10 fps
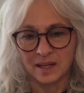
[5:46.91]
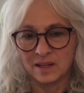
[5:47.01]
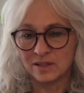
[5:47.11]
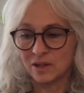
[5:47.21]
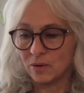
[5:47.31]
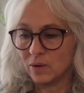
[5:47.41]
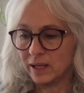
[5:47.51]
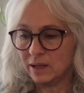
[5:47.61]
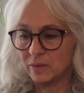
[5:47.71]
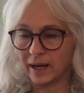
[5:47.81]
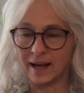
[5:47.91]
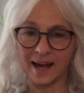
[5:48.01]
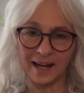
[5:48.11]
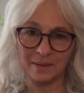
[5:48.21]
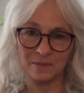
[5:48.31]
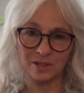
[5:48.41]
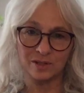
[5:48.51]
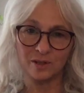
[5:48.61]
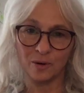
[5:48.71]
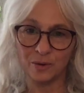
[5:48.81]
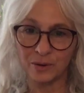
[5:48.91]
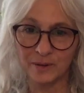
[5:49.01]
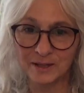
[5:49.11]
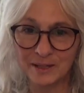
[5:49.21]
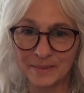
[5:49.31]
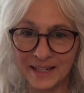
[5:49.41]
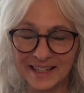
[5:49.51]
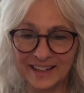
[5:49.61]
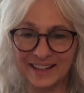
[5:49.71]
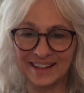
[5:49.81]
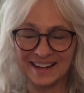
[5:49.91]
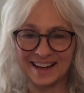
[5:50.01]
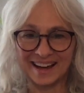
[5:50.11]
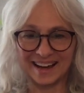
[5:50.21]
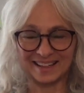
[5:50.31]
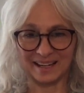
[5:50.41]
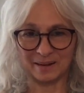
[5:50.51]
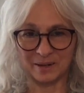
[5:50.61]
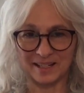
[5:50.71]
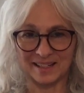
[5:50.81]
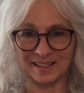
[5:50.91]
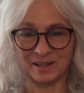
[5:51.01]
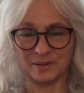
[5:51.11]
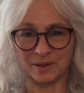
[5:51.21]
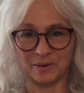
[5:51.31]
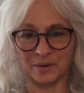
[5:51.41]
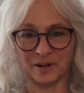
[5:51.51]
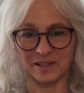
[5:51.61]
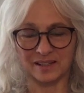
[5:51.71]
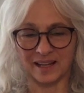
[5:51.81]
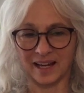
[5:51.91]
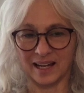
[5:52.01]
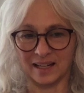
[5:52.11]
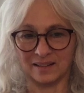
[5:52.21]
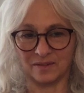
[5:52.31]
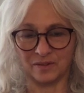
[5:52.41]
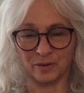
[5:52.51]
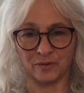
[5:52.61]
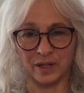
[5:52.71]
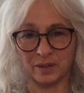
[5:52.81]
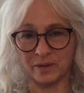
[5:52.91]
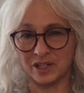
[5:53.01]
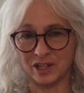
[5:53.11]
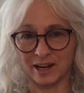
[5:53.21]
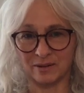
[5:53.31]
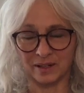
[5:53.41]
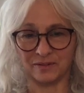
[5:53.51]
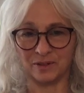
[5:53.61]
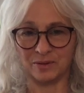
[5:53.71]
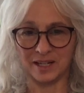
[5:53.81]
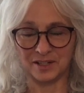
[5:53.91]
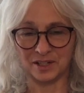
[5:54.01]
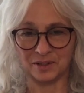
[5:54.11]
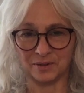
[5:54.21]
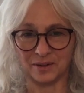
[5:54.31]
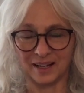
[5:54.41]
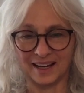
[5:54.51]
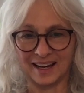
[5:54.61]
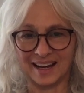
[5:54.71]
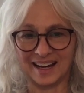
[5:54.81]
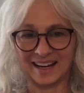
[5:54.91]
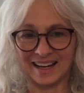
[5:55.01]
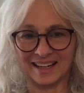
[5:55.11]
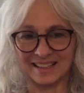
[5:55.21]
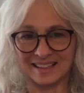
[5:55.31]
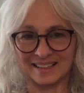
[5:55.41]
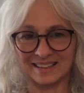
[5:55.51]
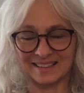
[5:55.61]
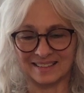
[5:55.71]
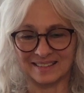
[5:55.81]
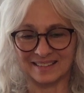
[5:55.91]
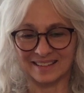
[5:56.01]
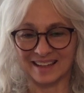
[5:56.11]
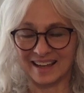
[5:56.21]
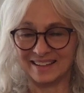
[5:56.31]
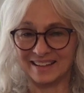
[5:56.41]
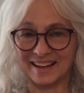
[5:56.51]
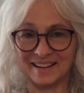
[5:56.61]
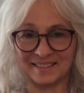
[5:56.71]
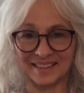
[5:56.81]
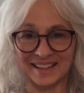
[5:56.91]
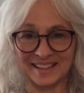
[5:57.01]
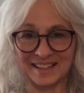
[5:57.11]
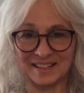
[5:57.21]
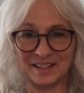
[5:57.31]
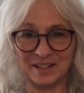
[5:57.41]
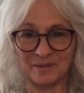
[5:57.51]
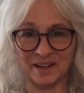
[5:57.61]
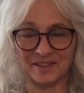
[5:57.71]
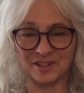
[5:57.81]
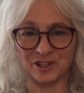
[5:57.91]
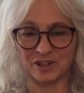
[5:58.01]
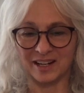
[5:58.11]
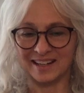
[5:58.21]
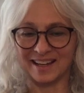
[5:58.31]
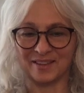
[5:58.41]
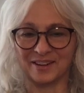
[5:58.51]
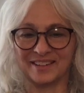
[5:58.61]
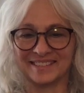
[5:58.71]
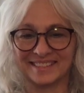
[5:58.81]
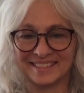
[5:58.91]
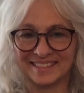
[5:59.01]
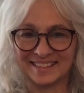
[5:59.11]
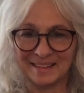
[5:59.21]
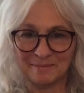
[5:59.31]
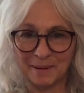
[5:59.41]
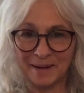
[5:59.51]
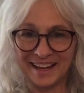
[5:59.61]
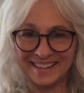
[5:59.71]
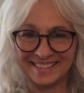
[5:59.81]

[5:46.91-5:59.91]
So anyway, I am so thrilled to be here. I can't wait to see you in the course, and feel free to reach out if you need to. And yeah, let's continue on this journey together. Bye-bye.